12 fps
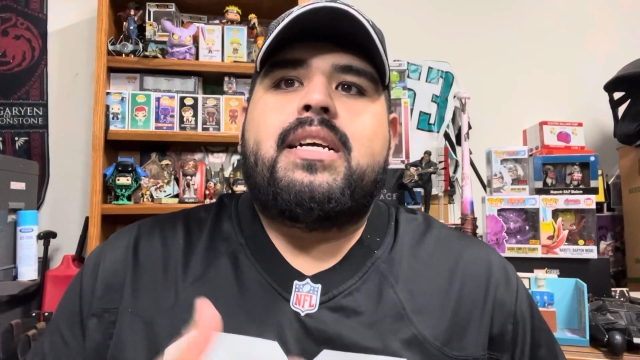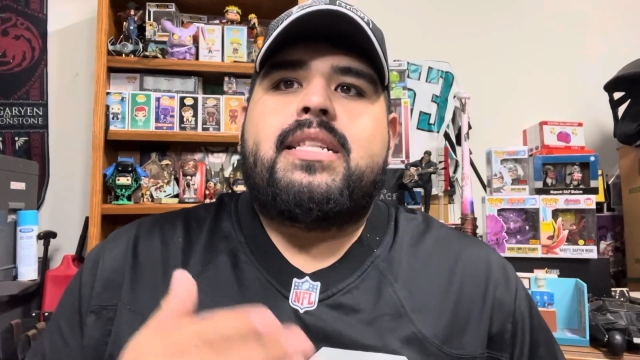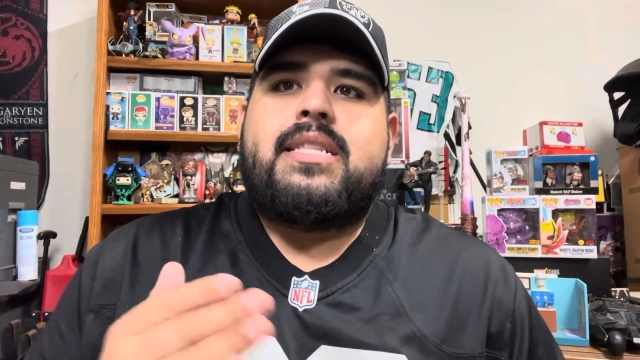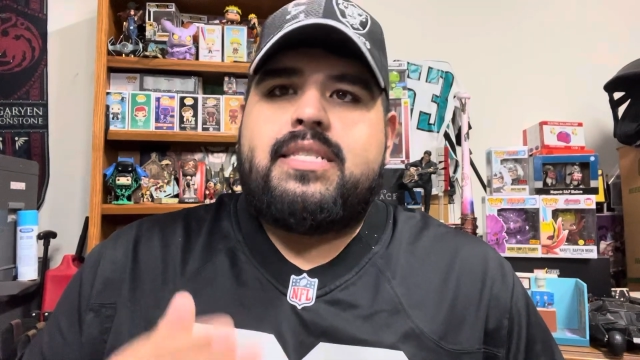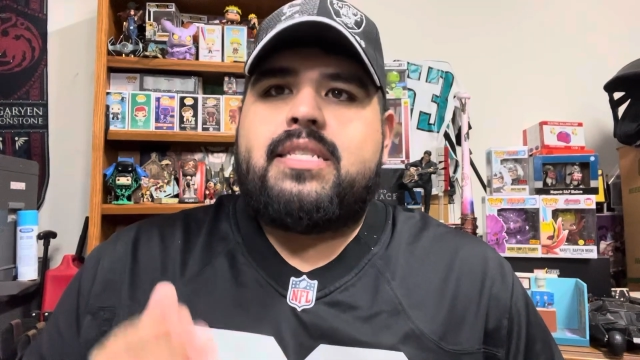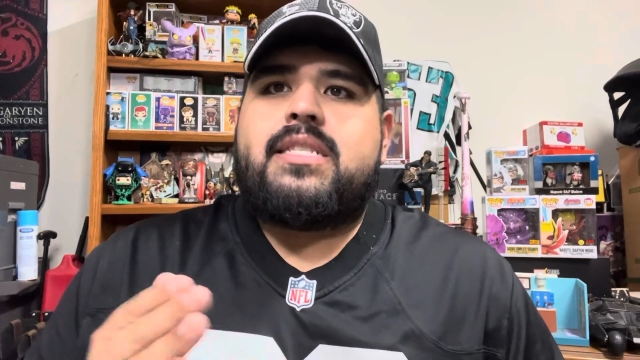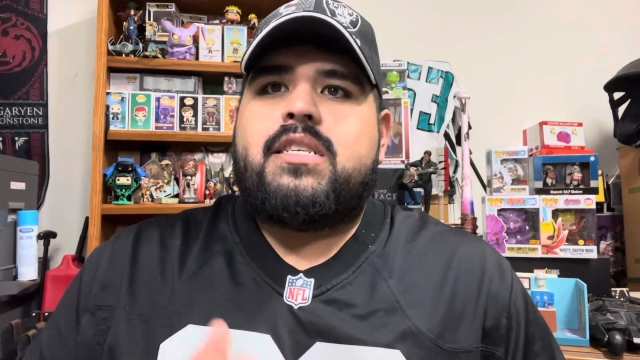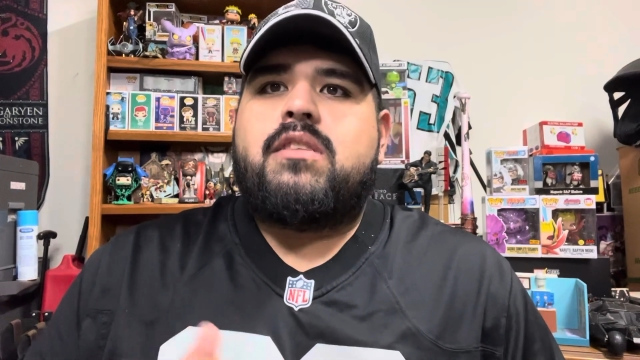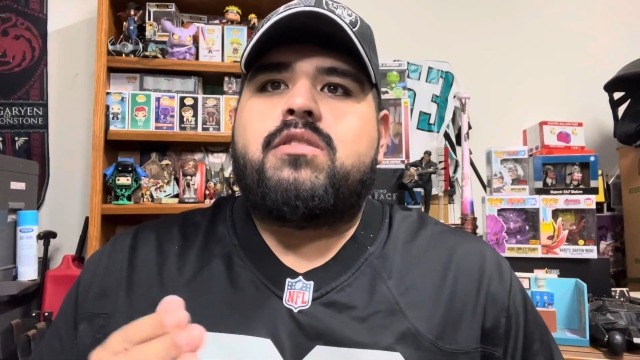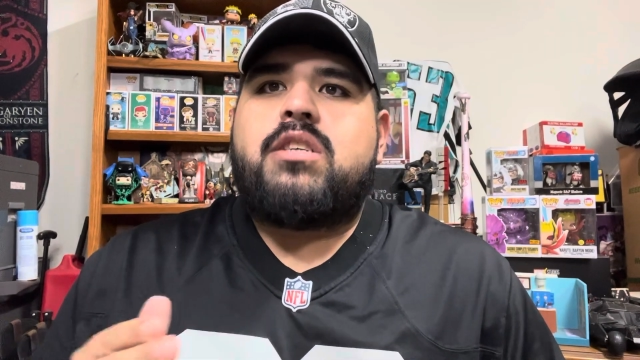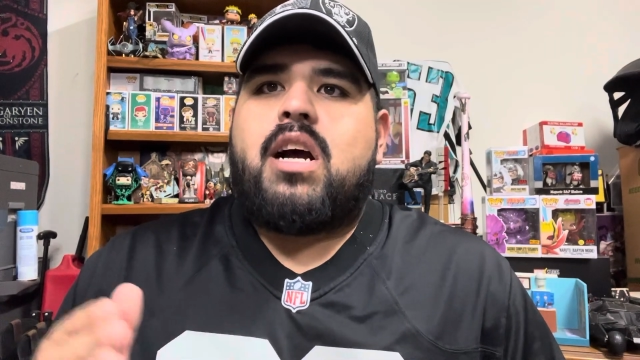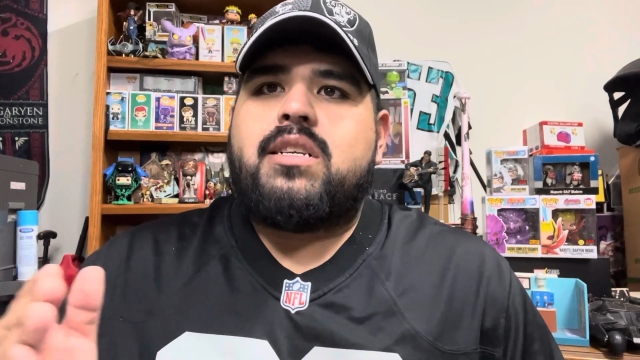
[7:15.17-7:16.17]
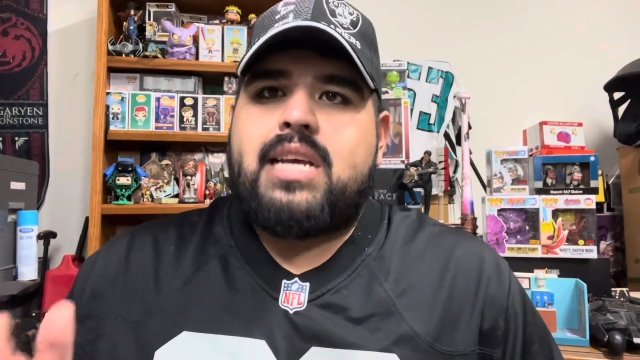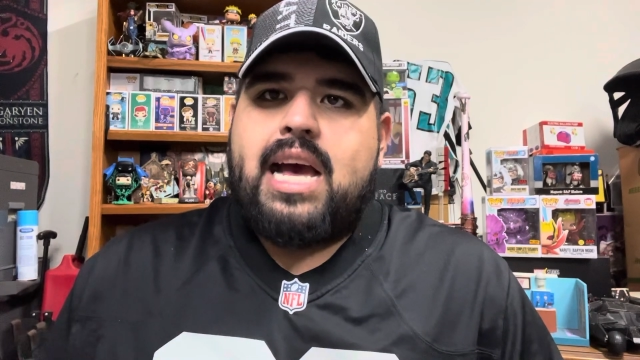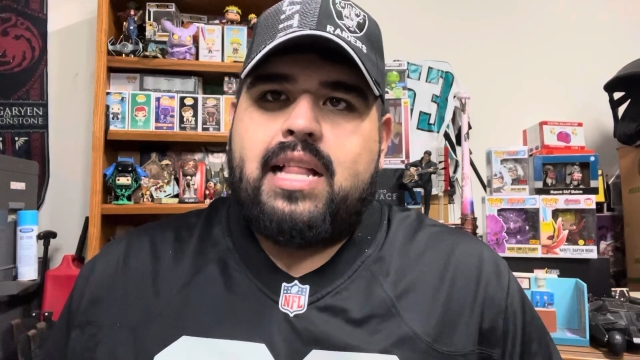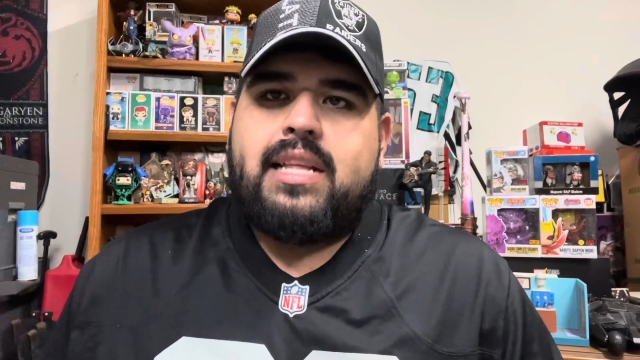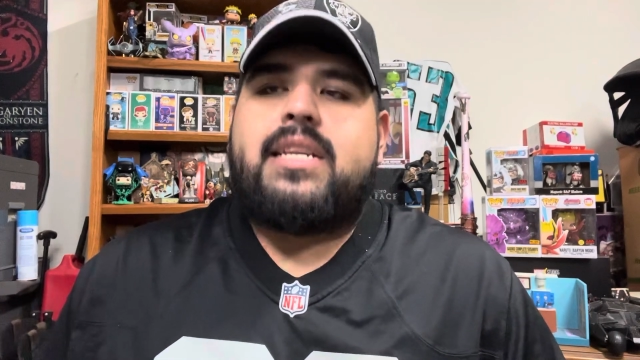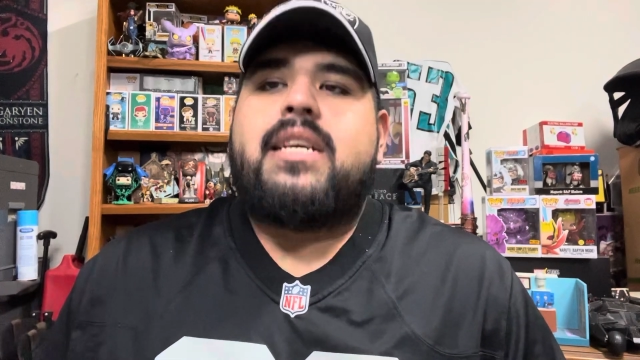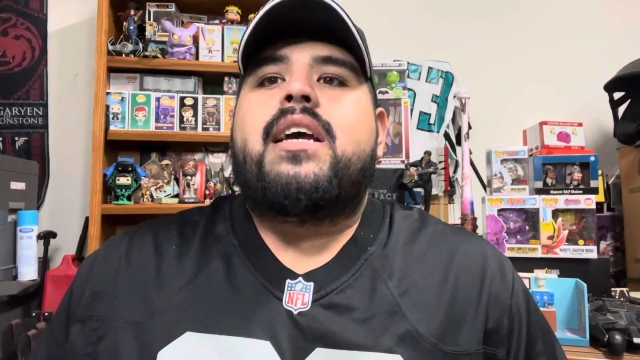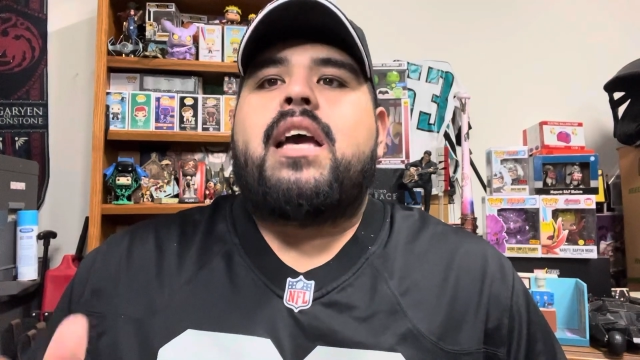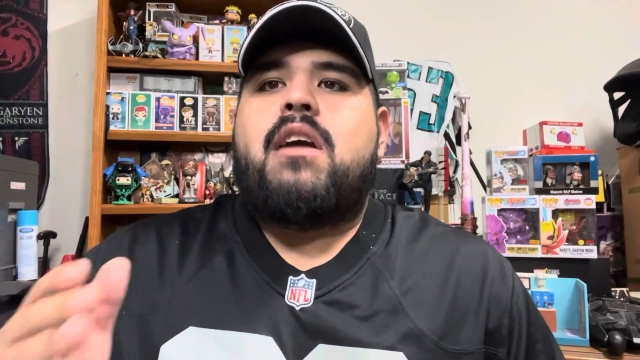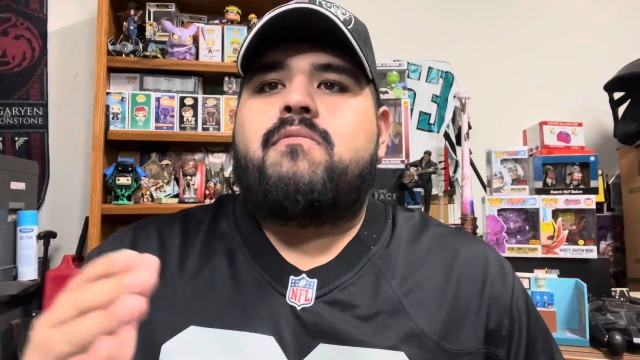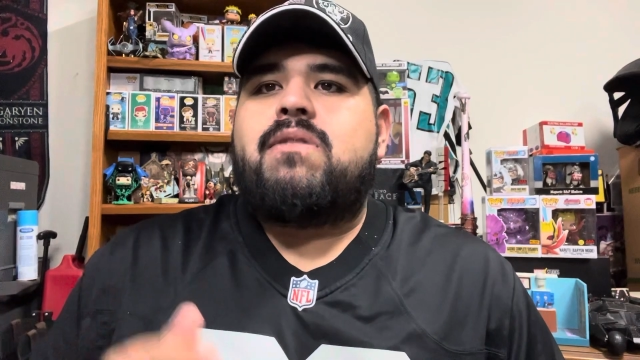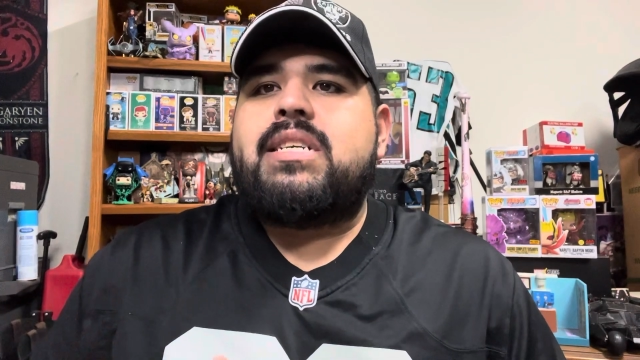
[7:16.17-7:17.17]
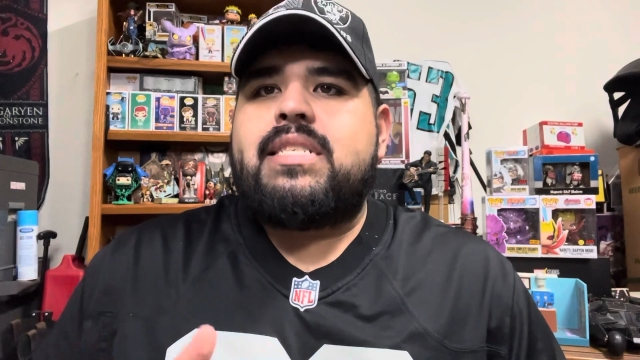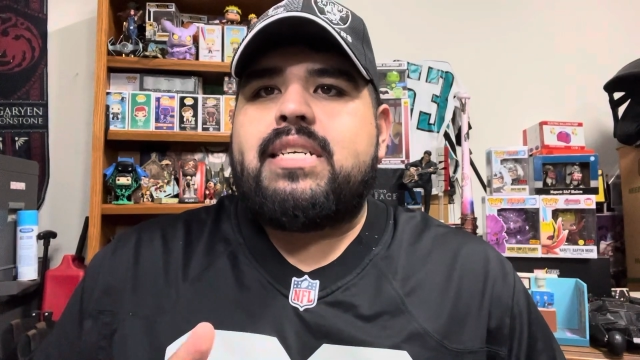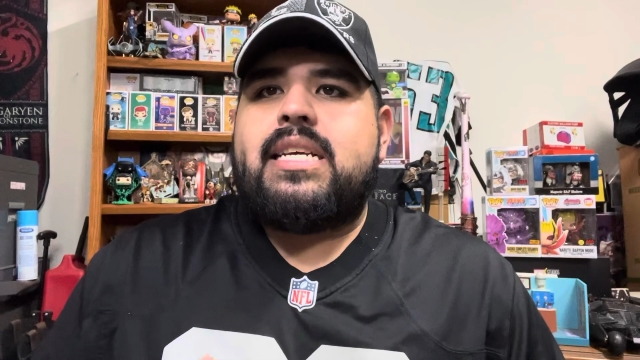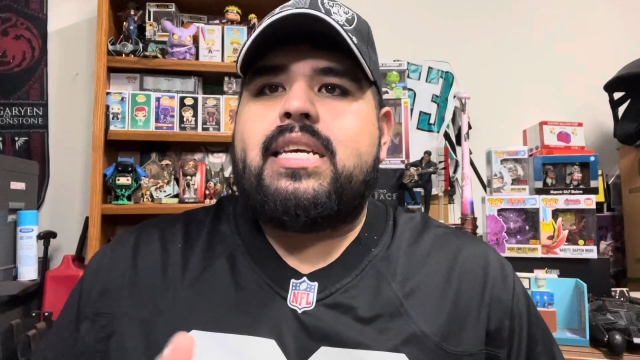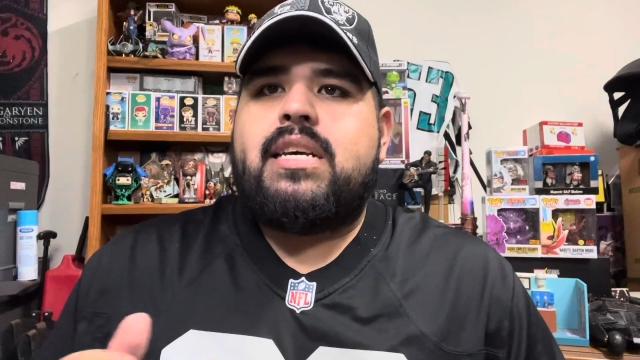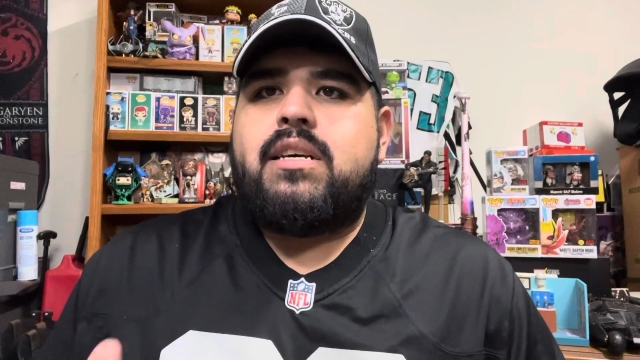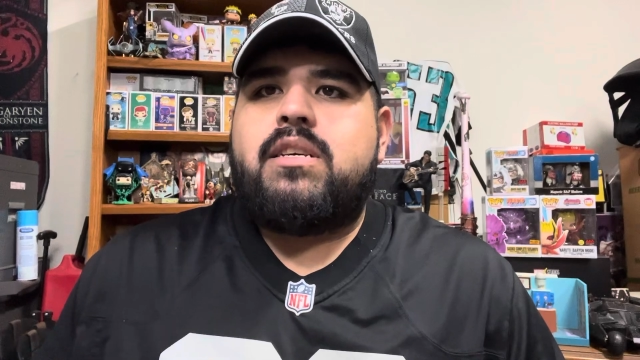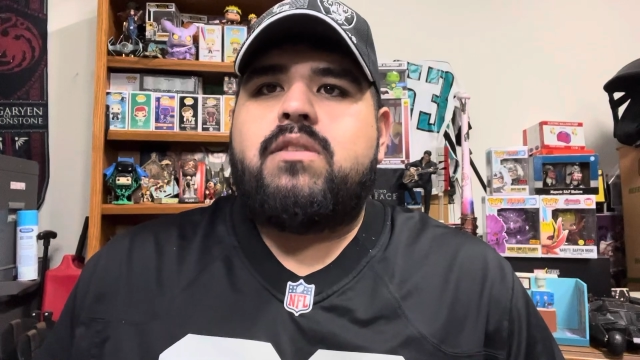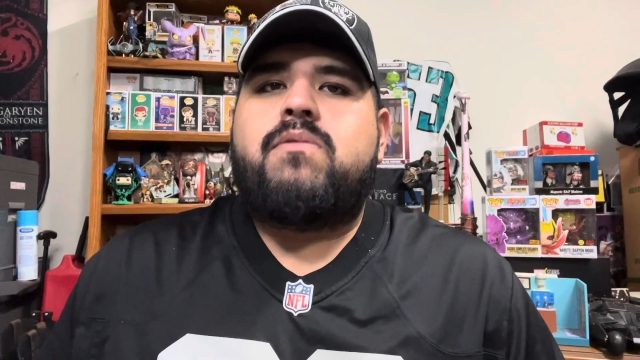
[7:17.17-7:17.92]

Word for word: This is still Josh Allen. And what he's going to kill you,